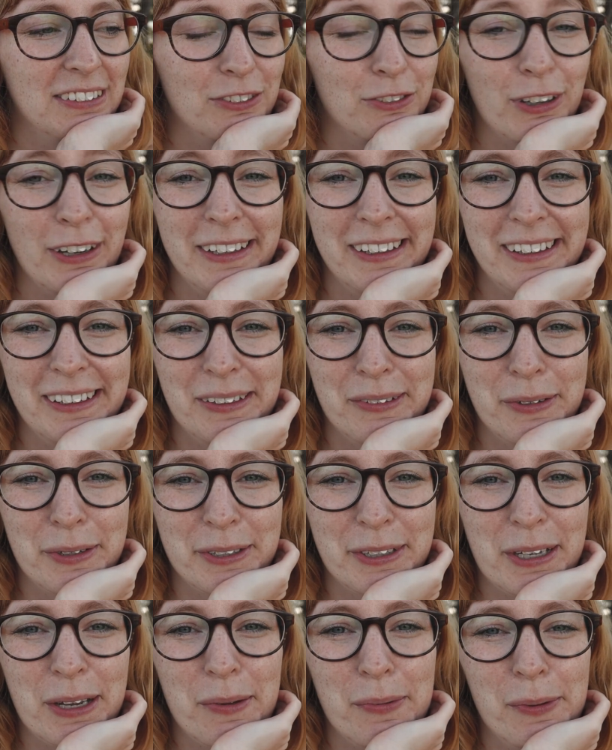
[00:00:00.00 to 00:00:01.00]
finally
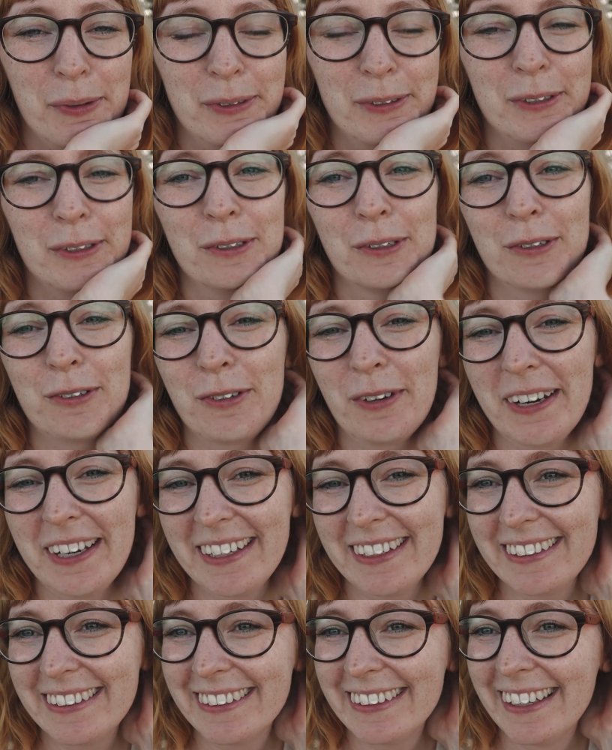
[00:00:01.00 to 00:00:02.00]
was able to
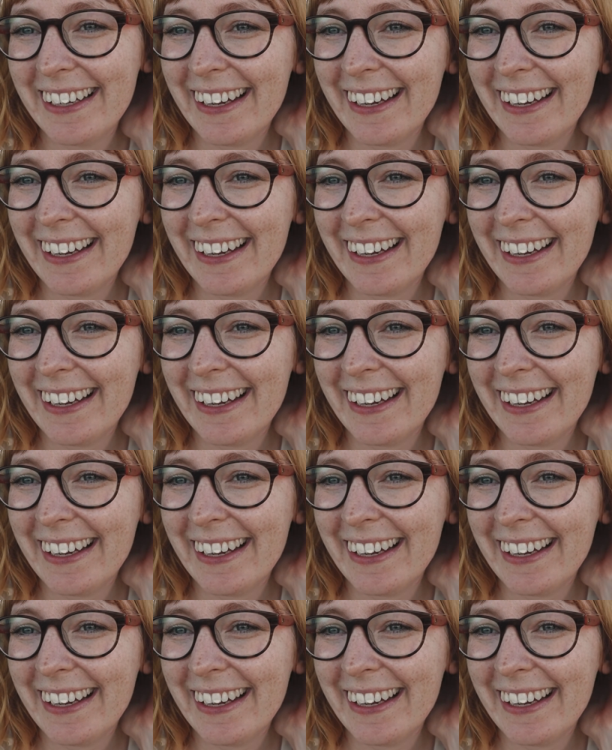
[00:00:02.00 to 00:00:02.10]
create,